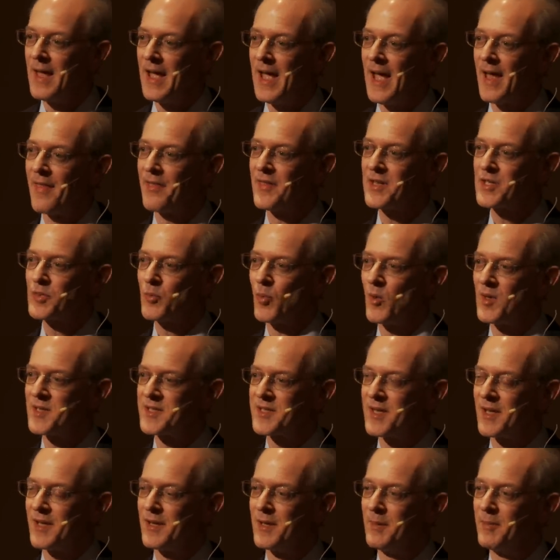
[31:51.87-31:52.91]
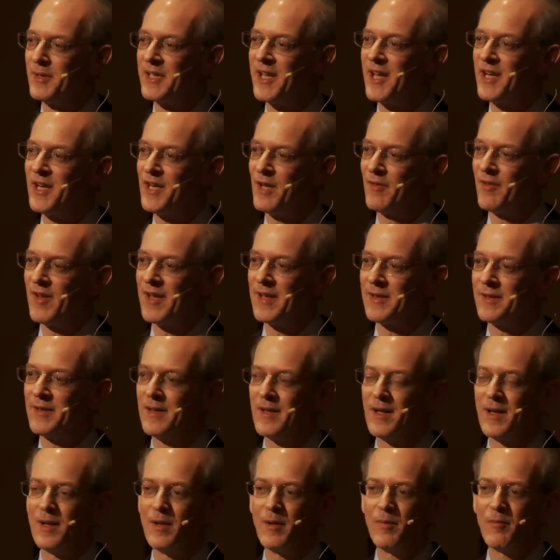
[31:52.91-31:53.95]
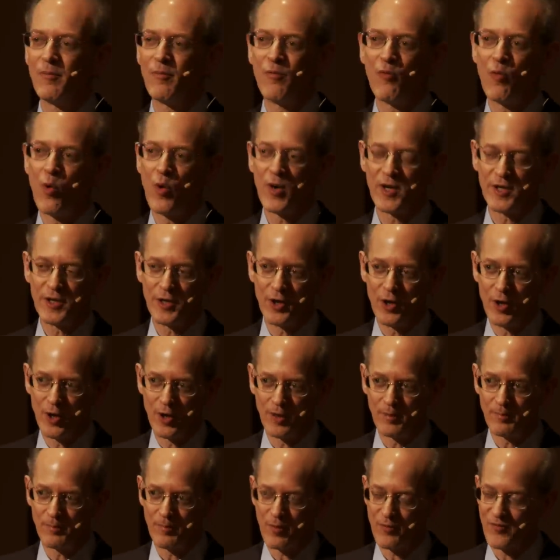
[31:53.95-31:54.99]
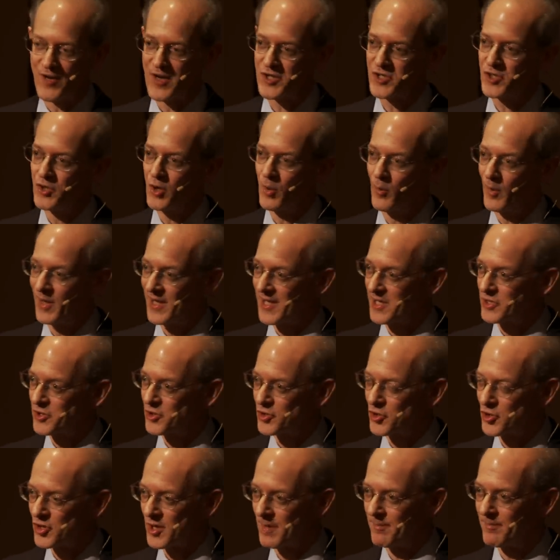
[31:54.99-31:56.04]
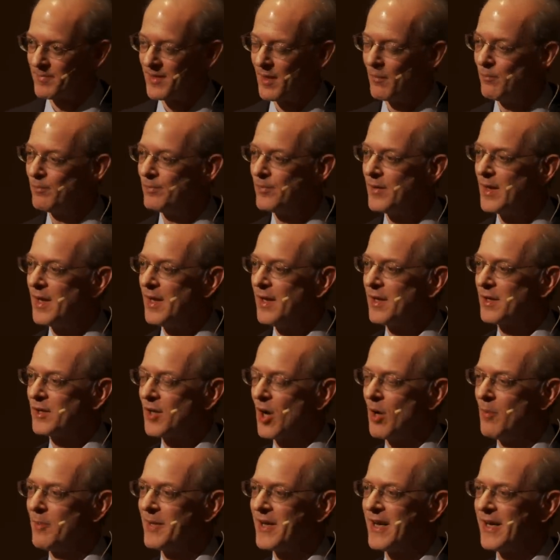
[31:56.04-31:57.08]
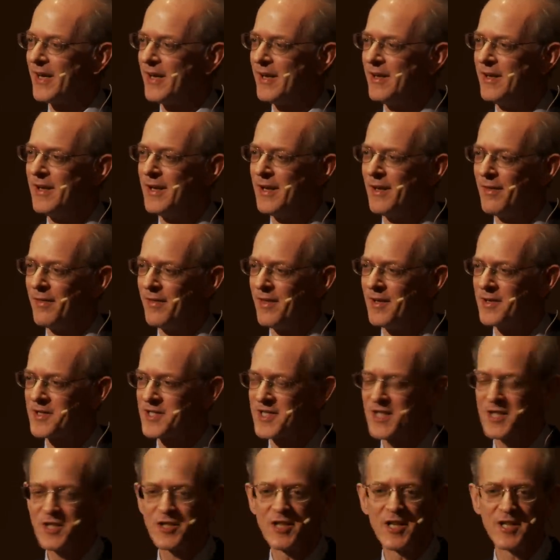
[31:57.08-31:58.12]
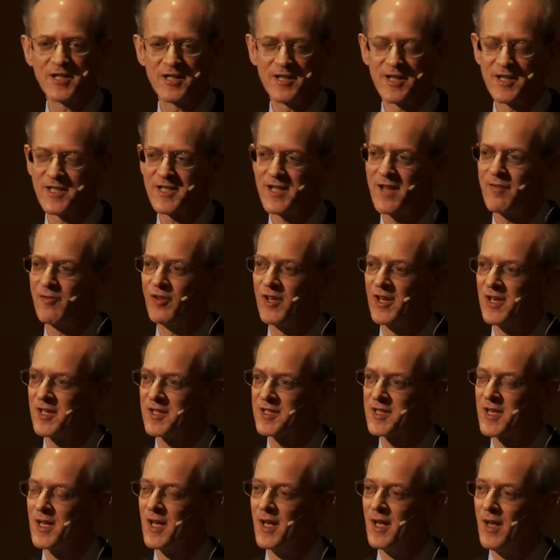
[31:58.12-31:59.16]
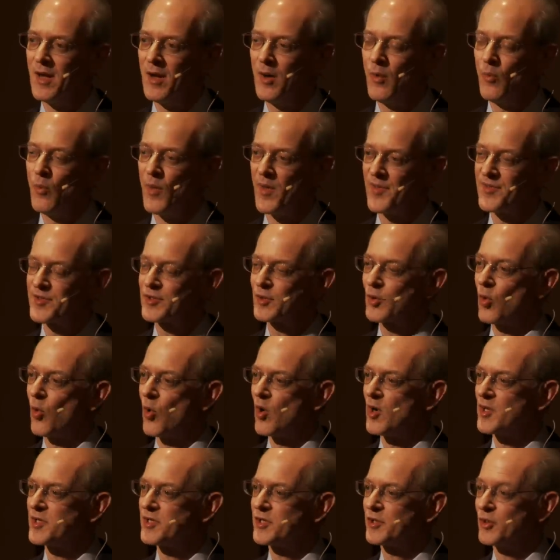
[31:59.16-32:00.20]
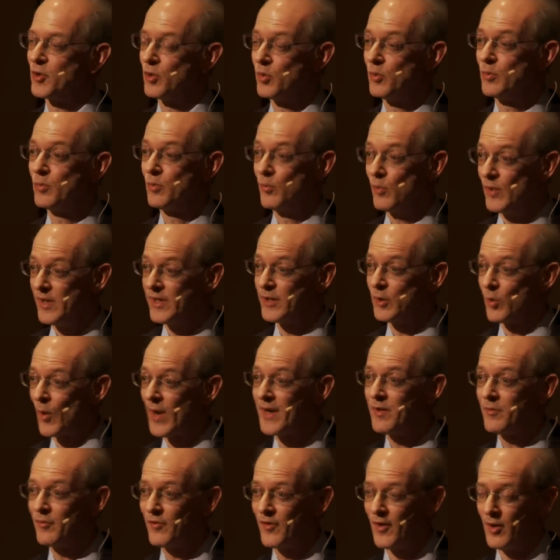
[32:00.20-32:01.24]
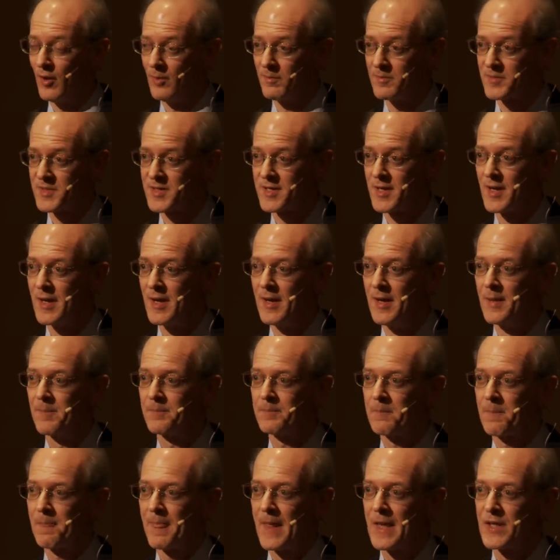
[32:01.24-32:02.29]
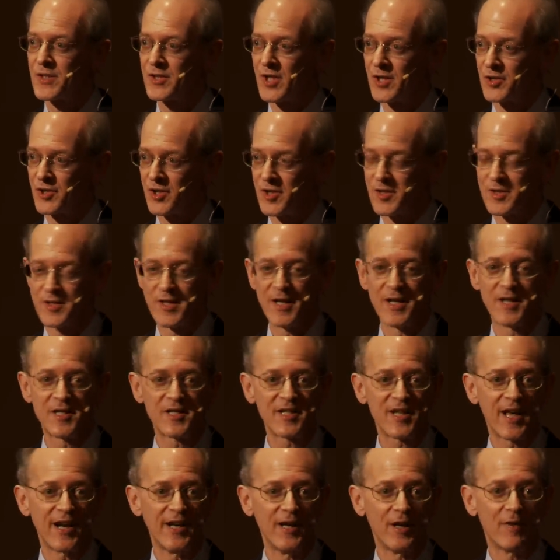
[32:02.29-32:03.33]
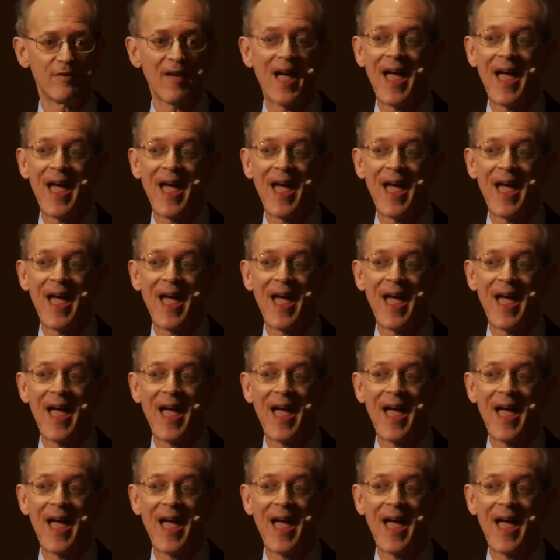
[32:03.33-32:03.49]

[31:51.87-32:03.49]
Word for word: And this was the beginning of a 40 year professional relationship that culminated in the 60s and the 70s with scores to really great films, such as his setting of